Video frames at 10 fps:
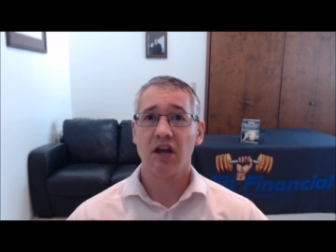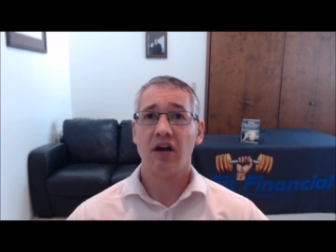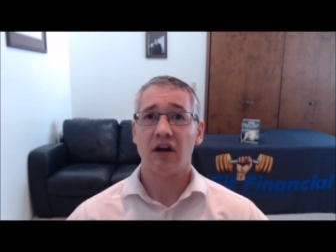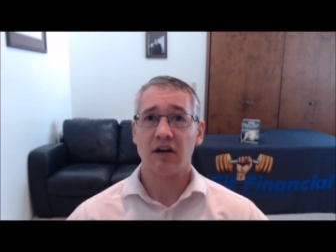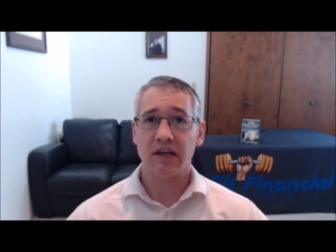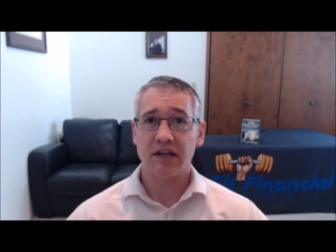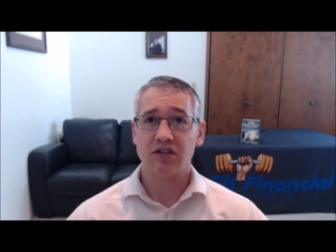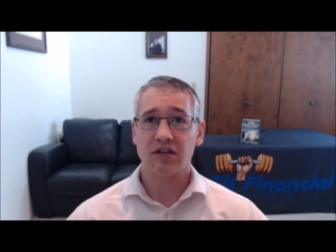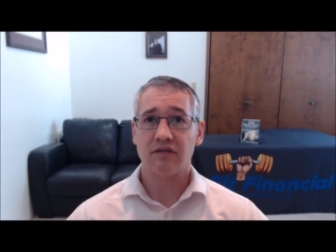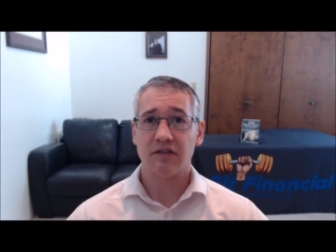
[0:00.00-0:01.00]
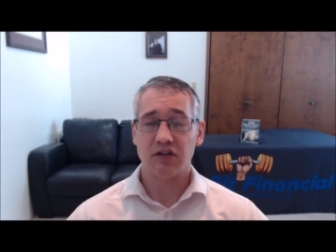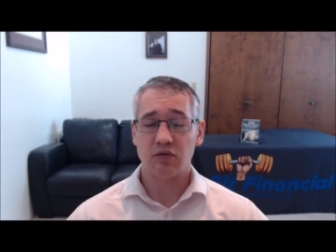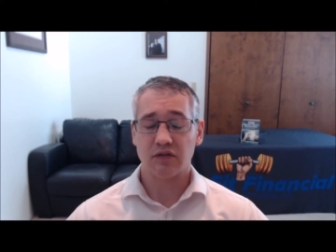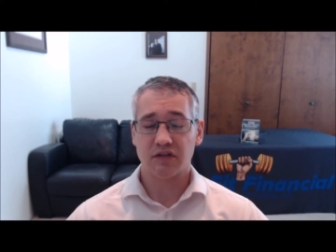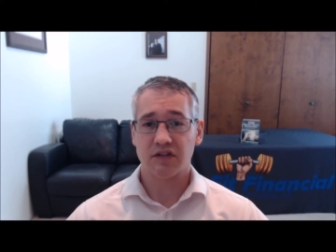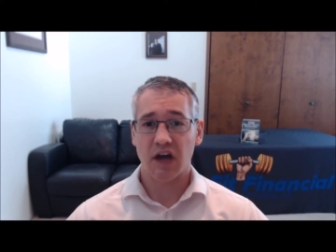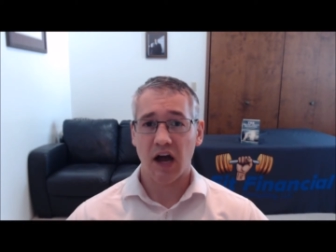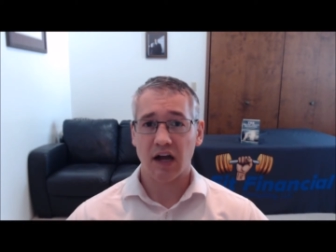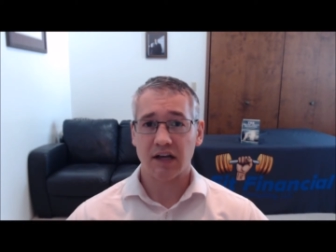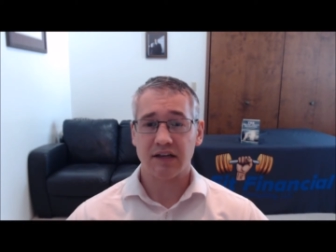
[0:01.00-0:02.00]
on each individual
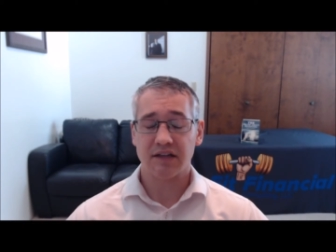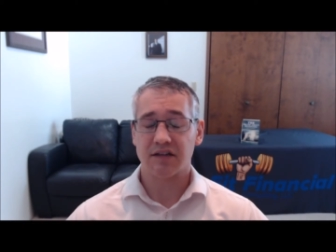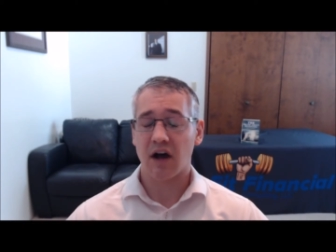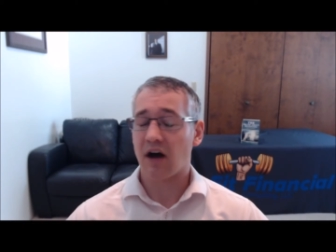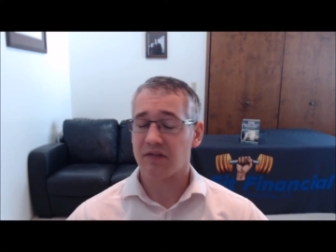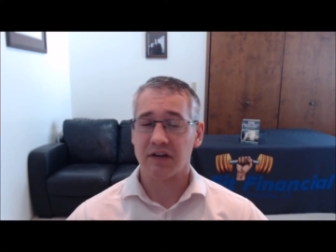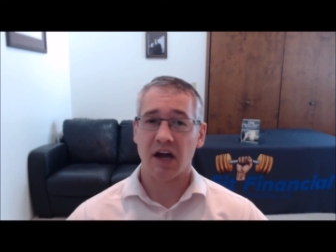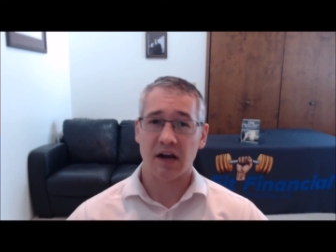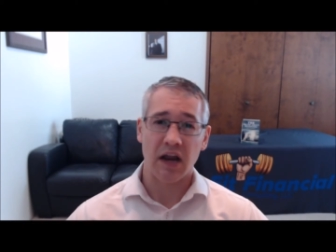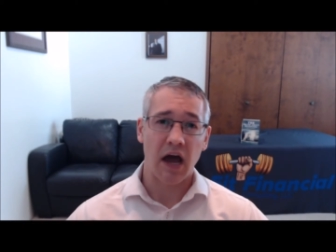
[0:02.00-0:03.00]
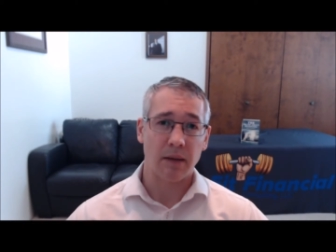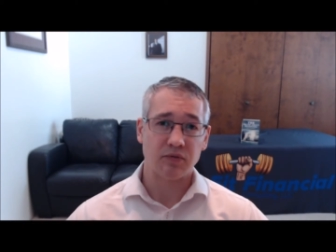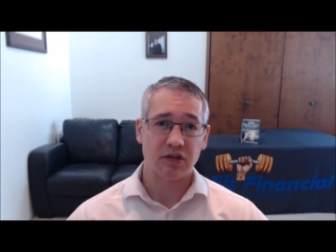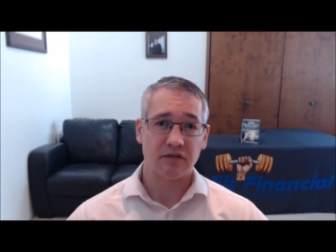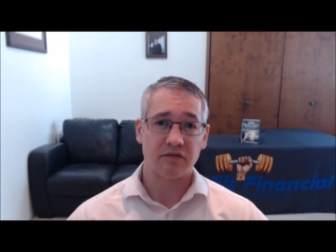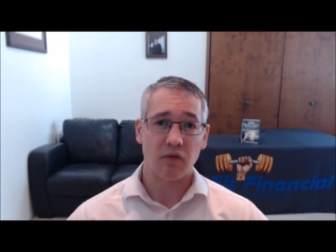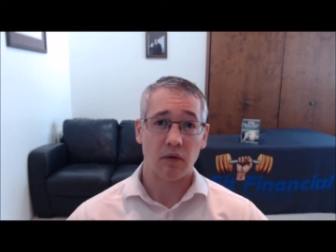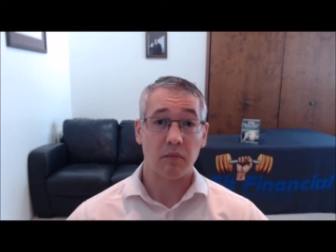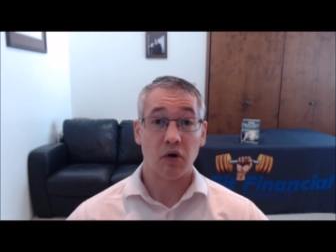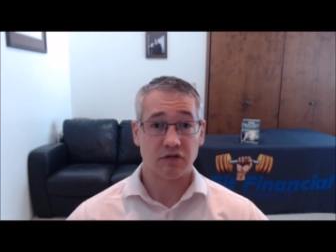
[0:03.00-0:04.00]
stock is often not an option for
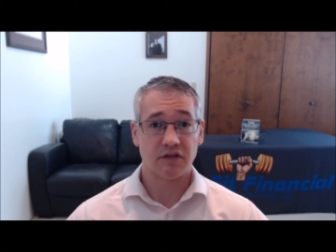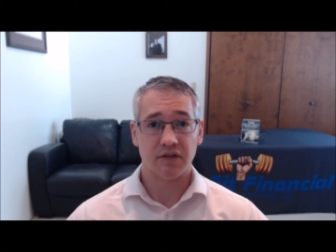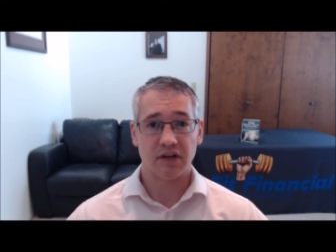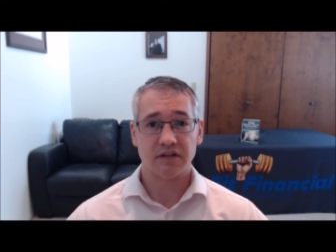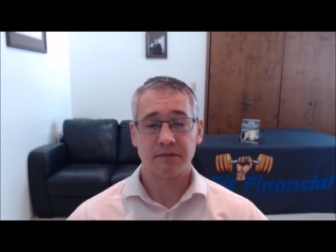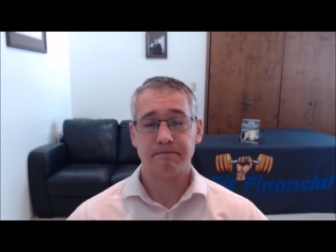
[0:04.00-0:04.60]
most of us.